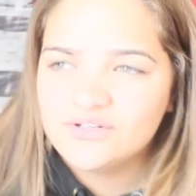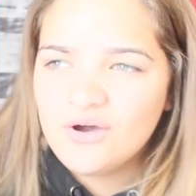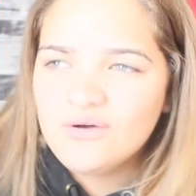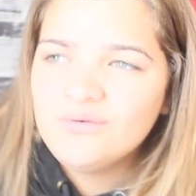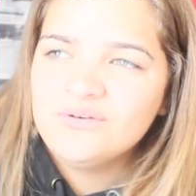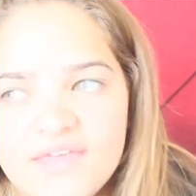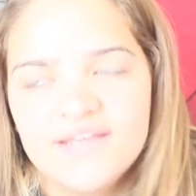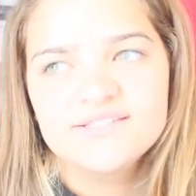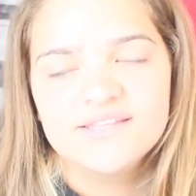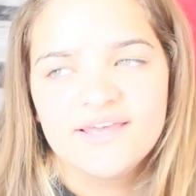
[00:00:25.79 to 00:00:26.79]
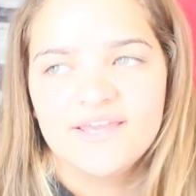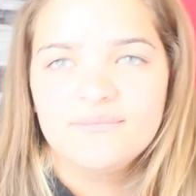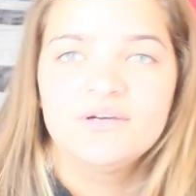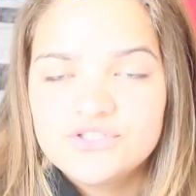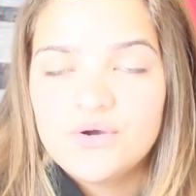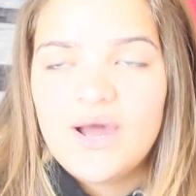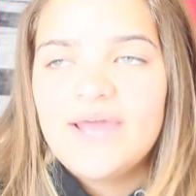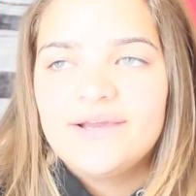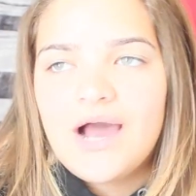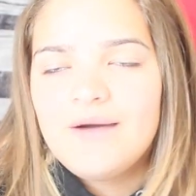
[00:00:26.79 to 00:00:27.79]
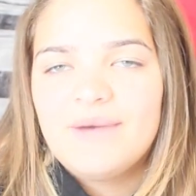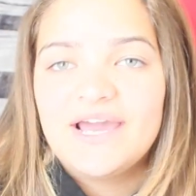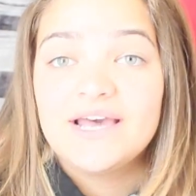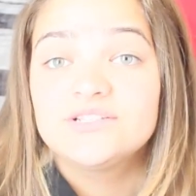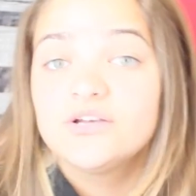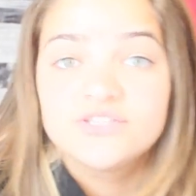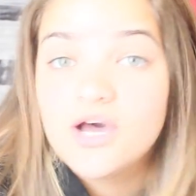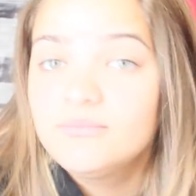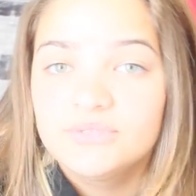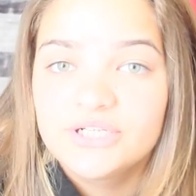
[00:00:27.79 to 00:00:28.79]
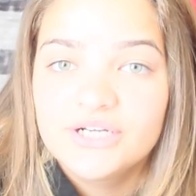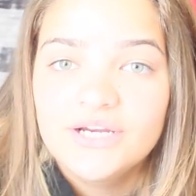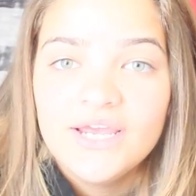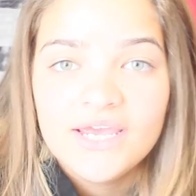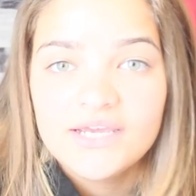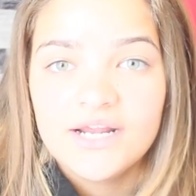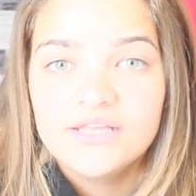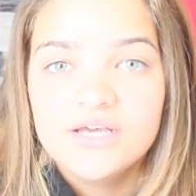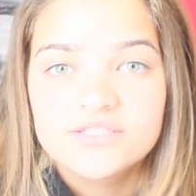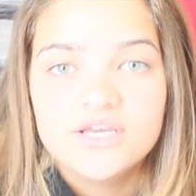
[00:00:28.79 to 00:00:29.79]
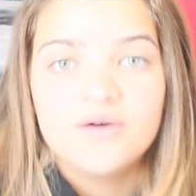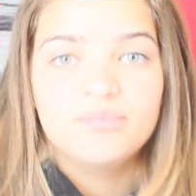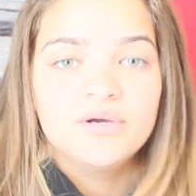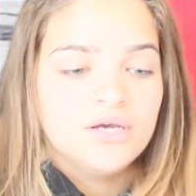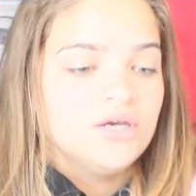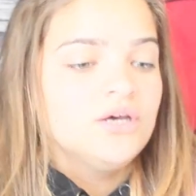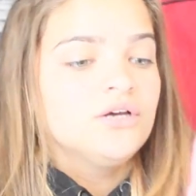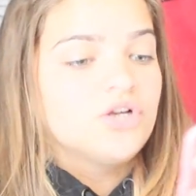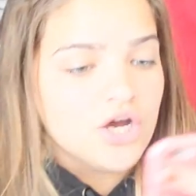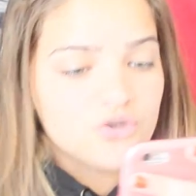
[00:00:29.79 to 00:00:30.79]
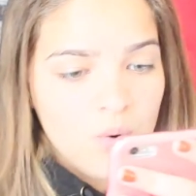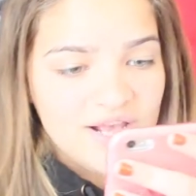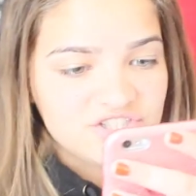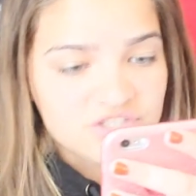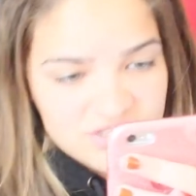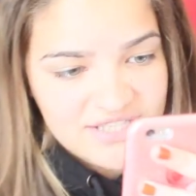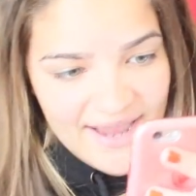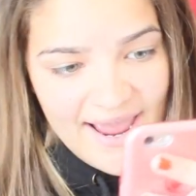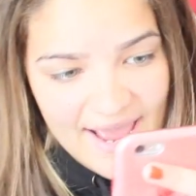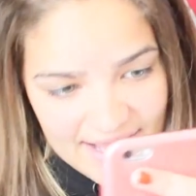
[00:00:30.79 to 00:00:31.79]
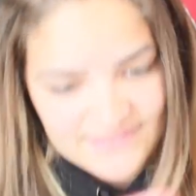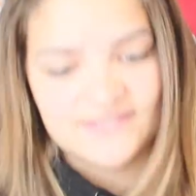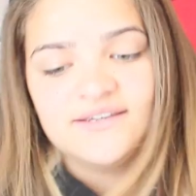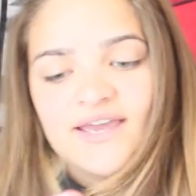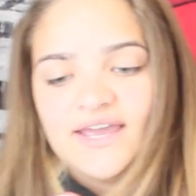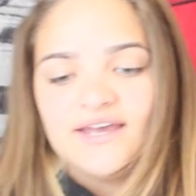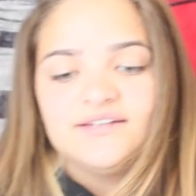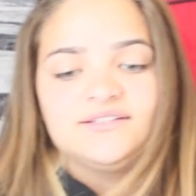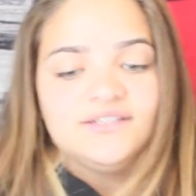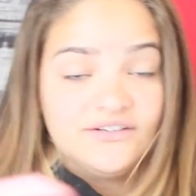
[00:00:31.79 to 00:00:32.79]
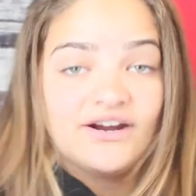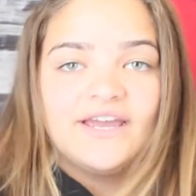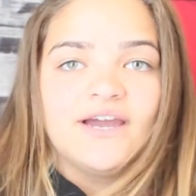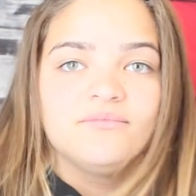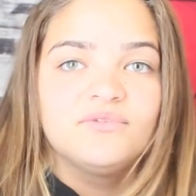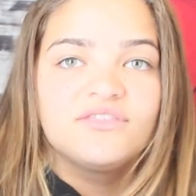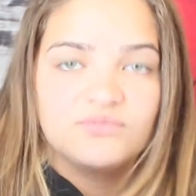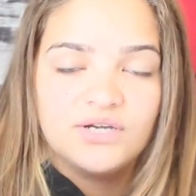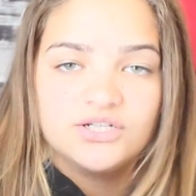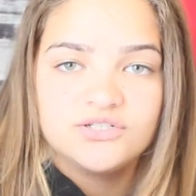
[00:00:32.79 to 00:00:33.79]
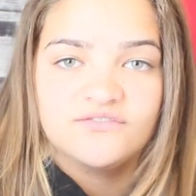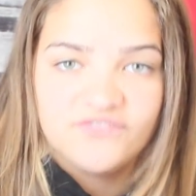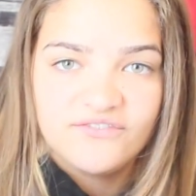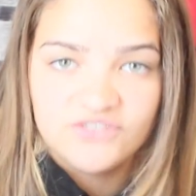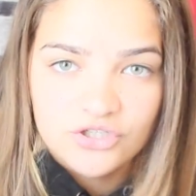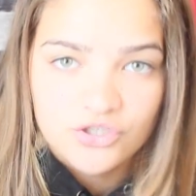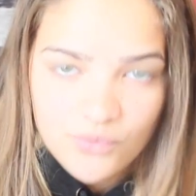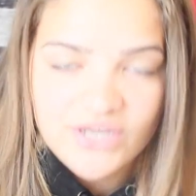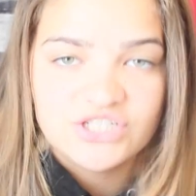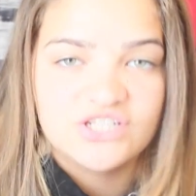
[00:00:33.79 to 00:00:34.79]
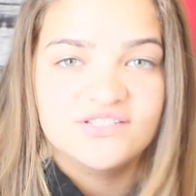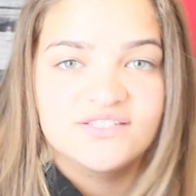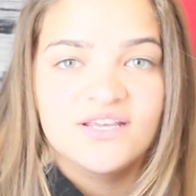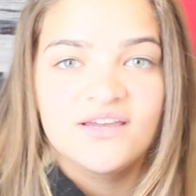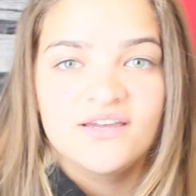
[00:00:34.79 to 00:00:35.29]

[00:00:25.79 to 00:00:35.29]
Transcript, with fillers: no, that's lame. So I got my ass on Tumblr and I looked up questions to ask. And here I am with 350 good questions